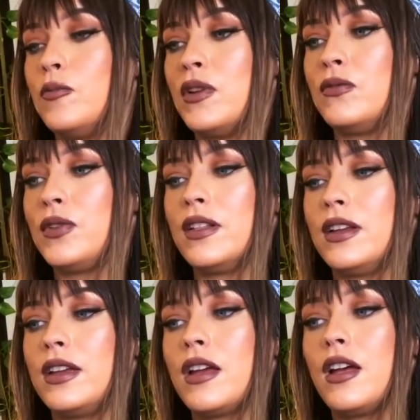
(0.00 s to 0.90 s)
You've been
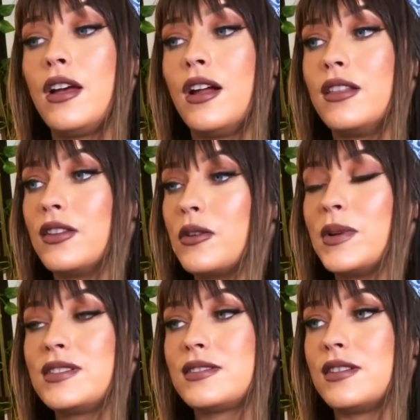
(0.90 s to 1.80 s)
feeling a little
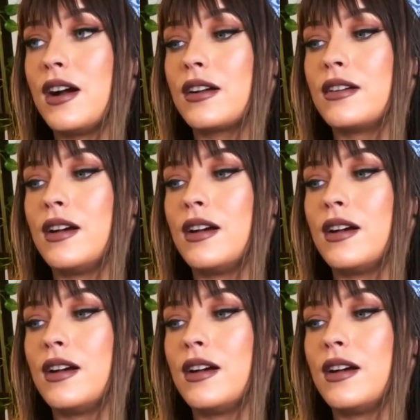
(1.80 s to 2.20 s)
bit stuck.